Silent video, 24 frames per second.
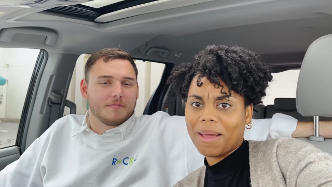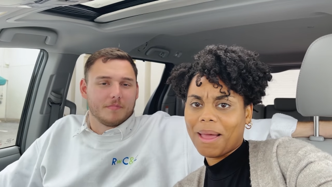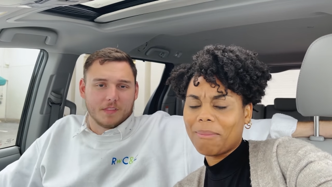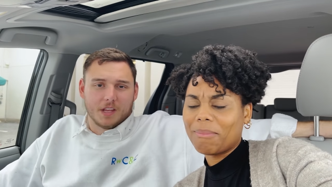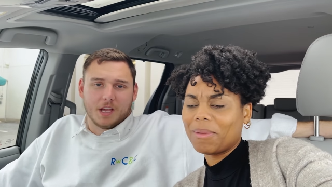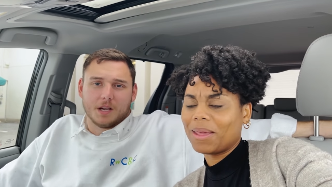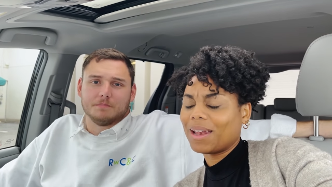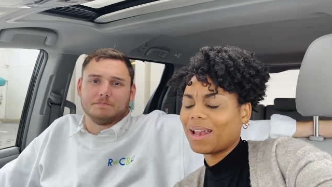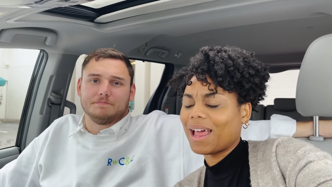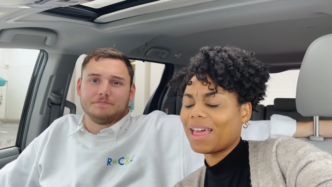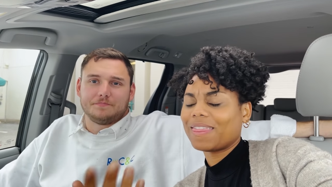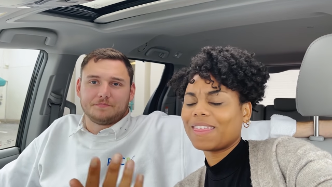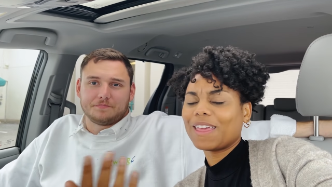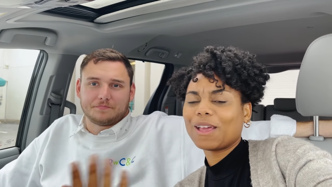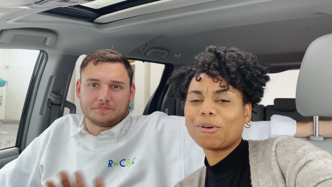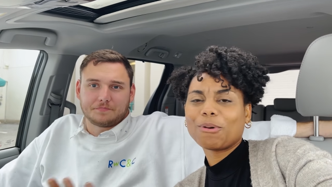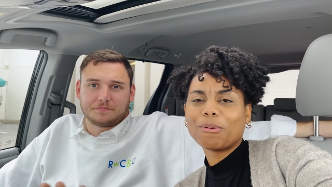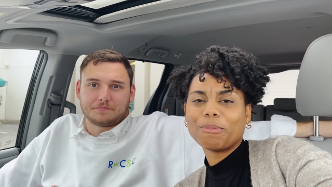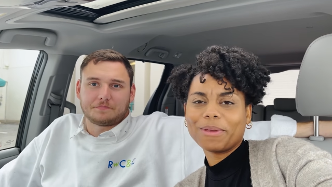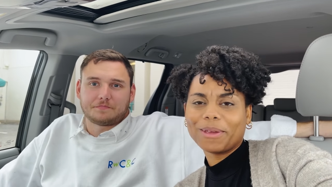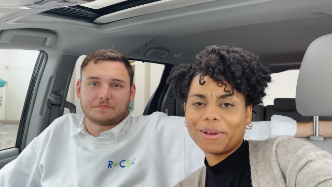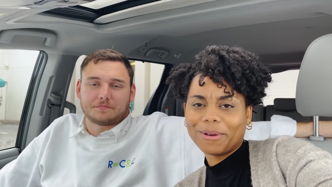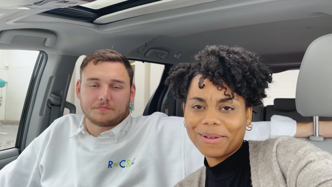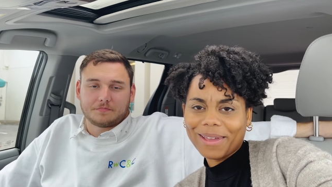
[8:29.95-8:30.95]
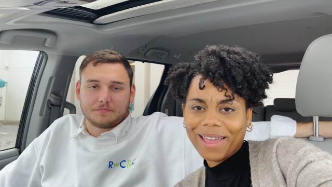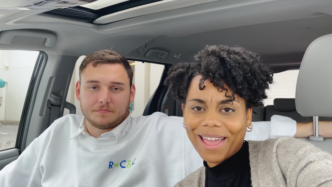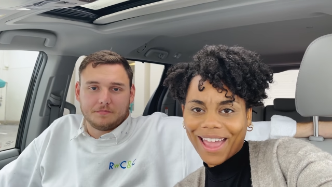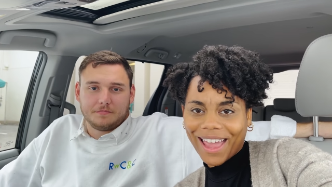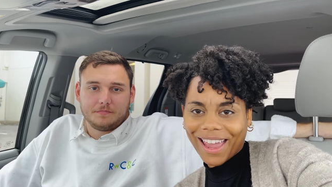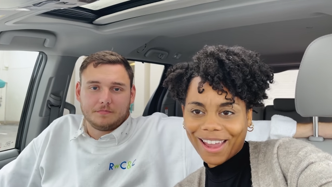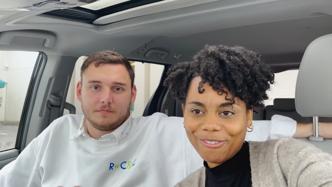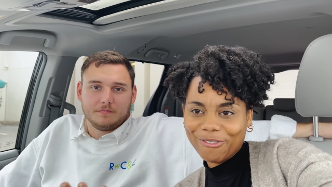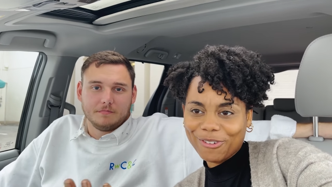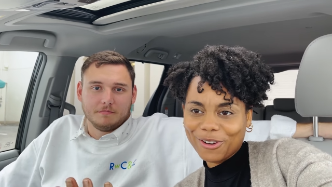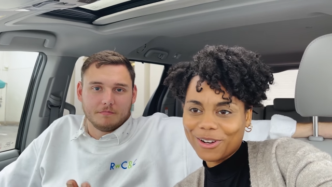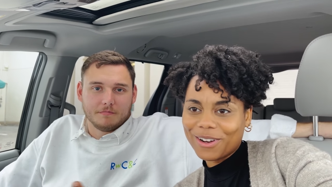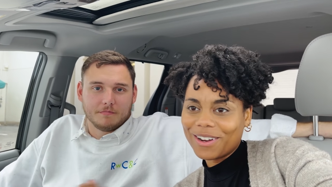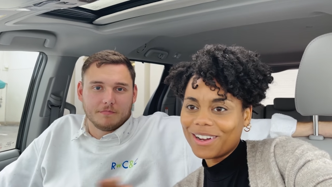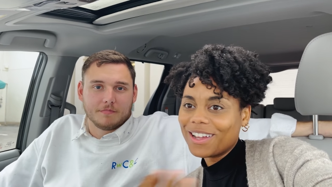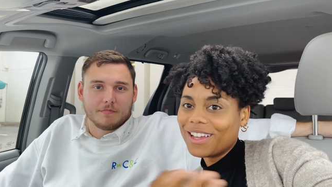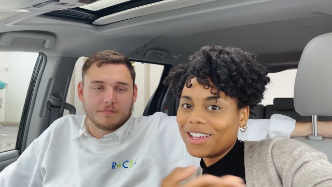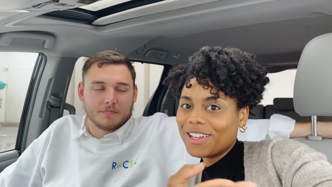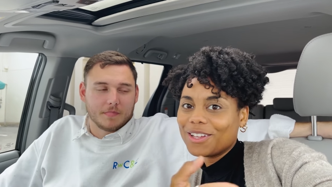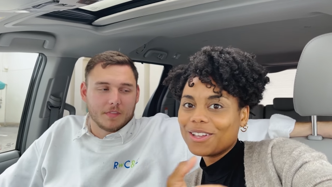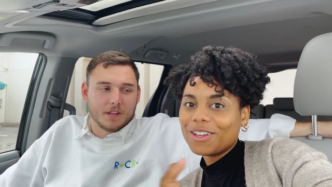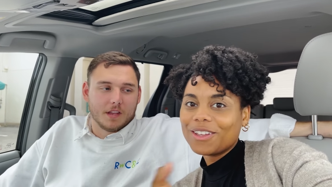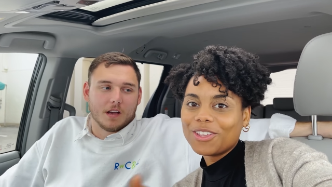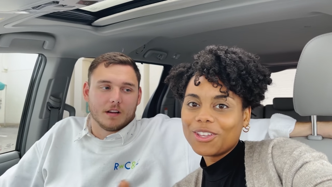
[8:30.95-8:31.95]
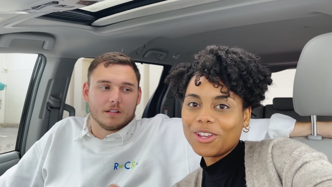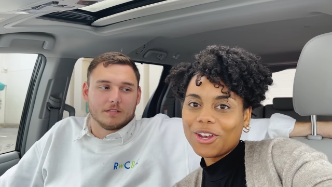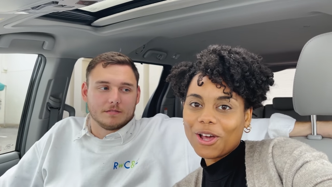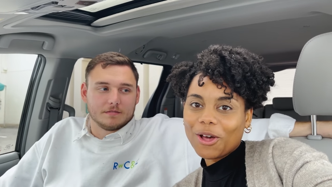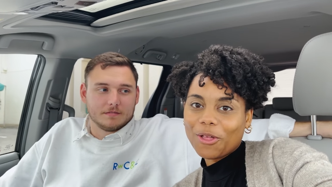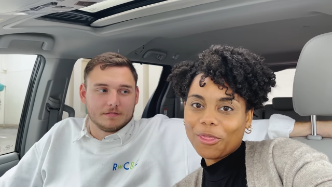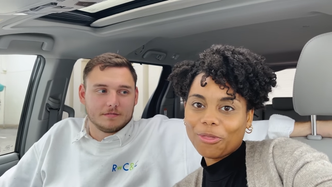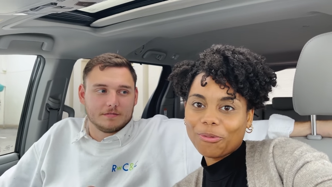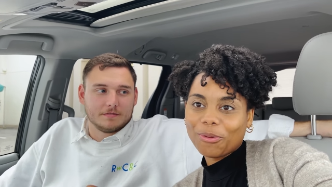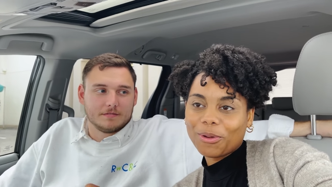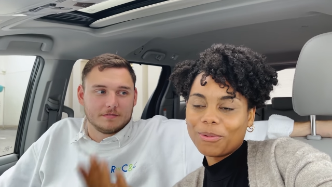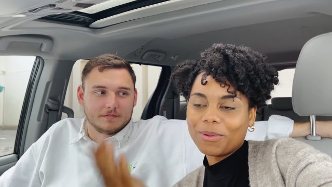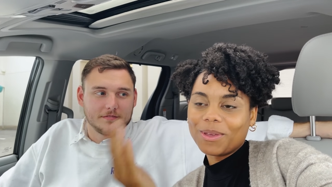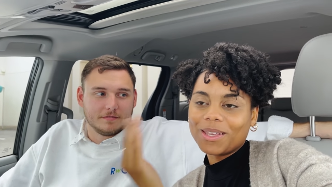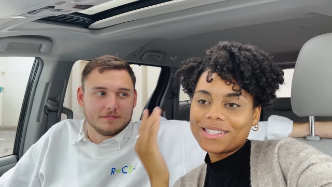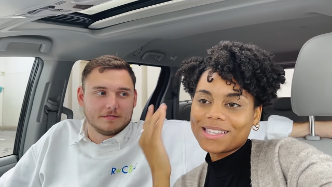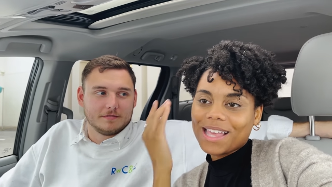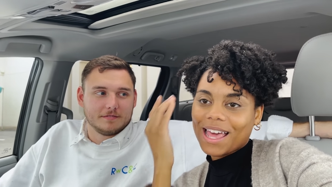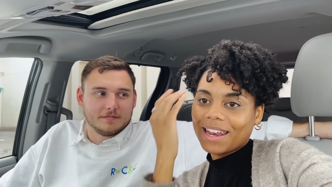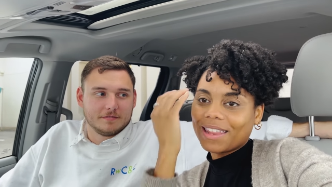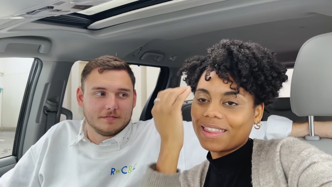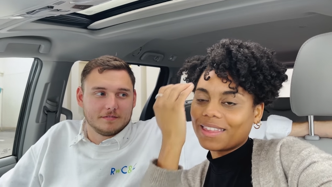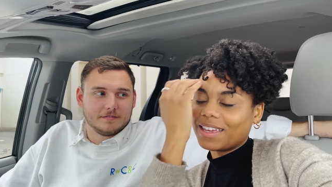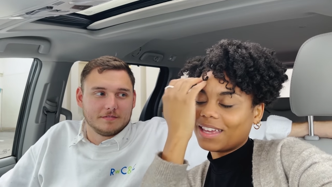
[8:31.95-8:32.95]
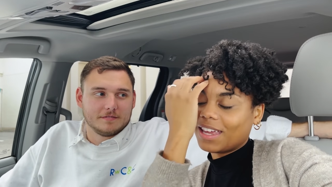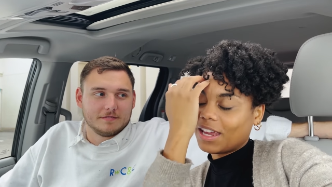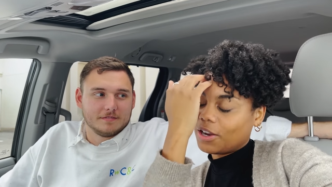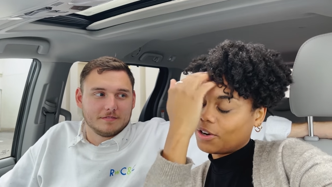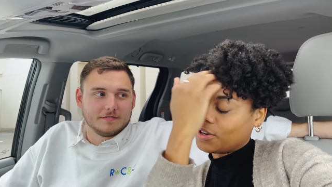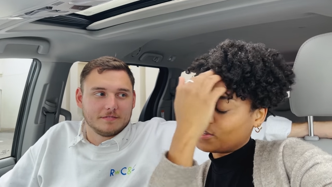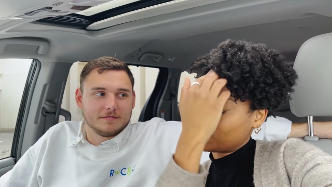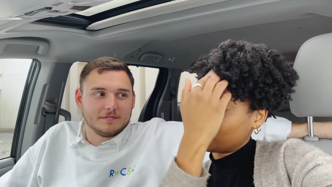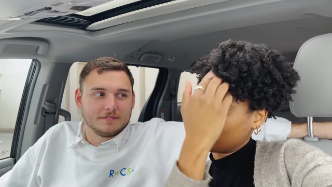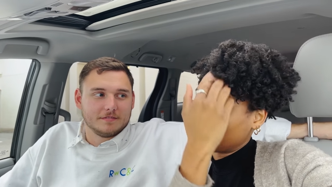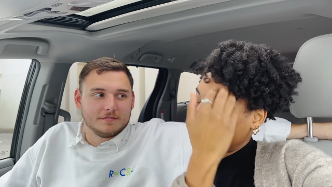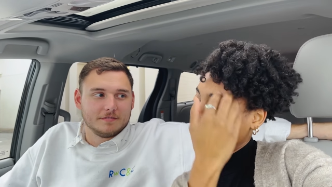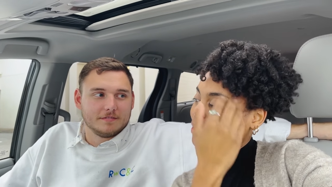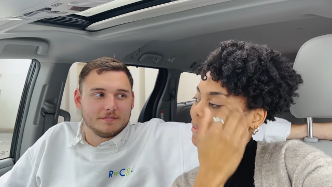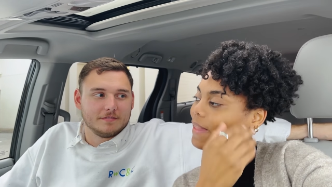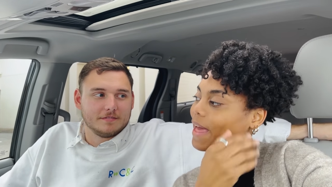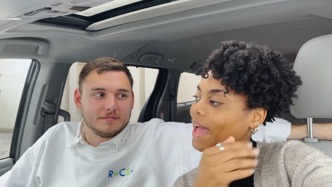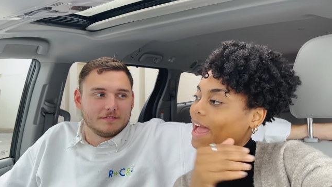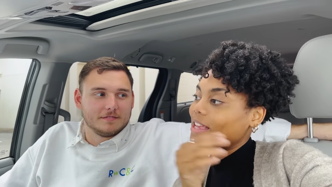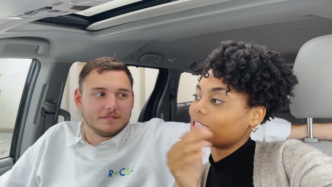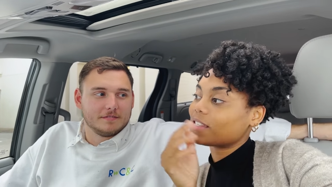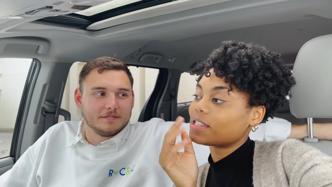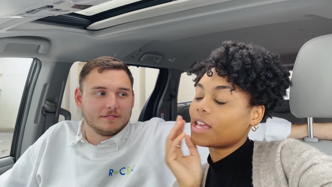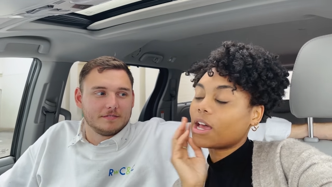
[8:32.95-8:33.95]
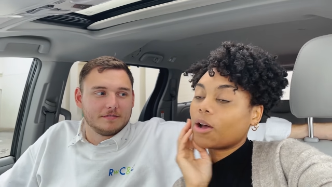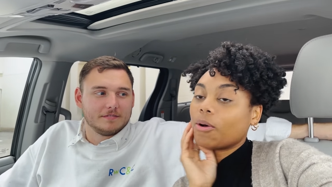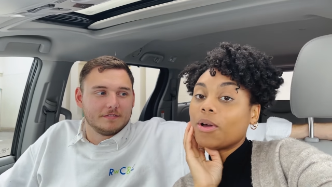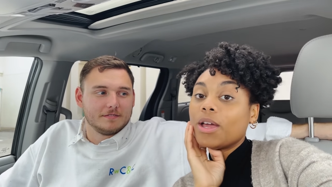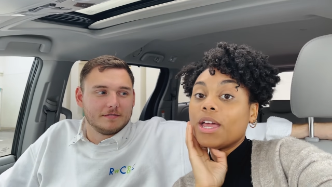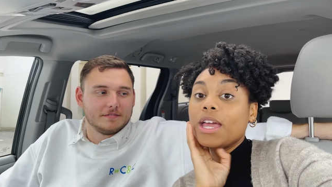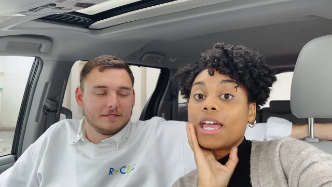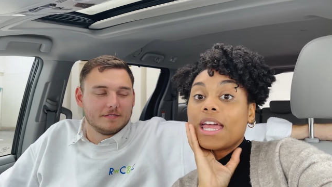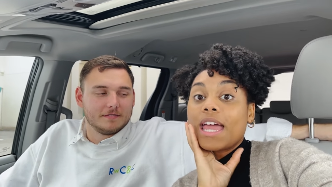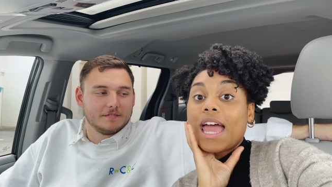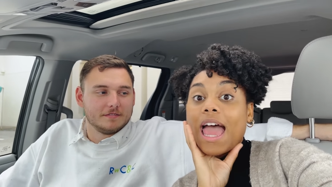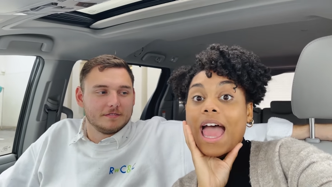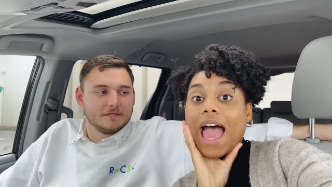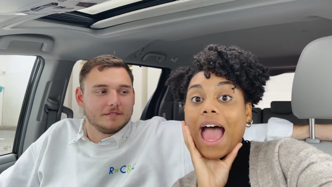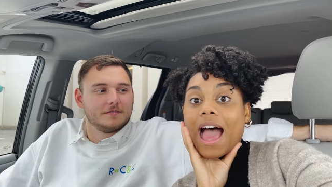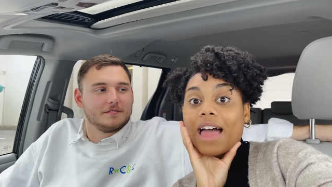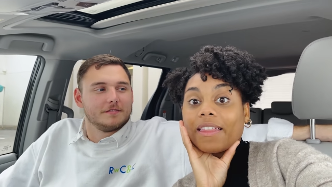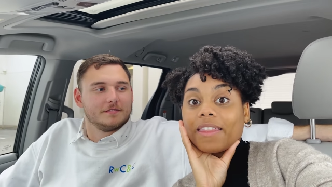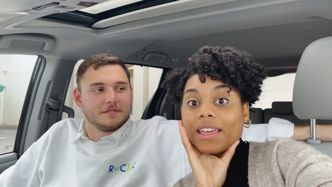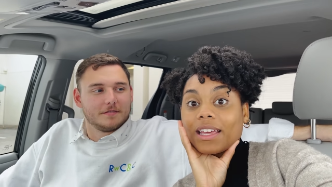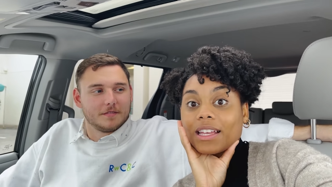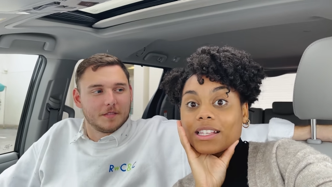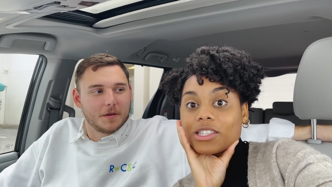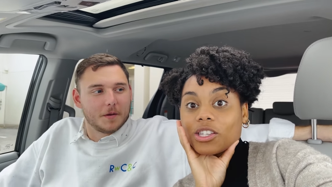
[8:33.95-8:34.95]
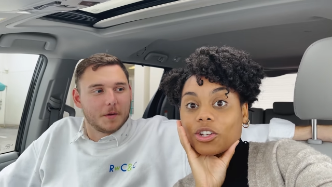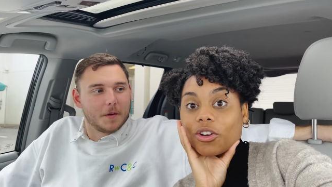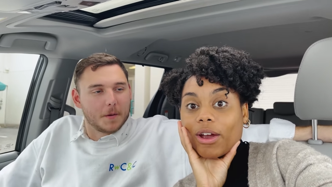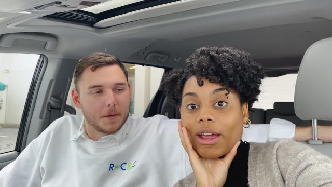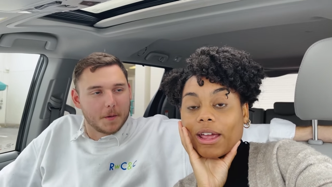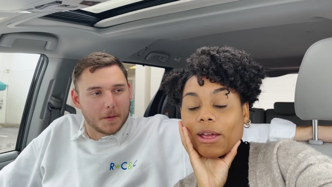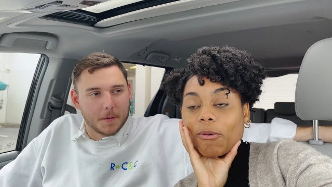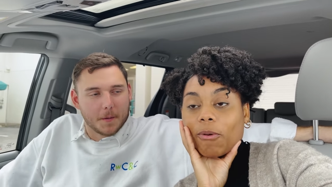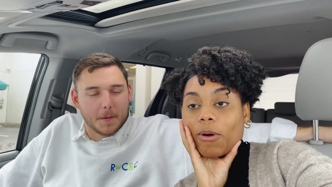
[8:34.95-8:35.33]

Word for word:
Speaker 1: I yeah. mean, I think we'll be okay for yeah. you know three weeks out of the year to sleep on that. So I think it's a great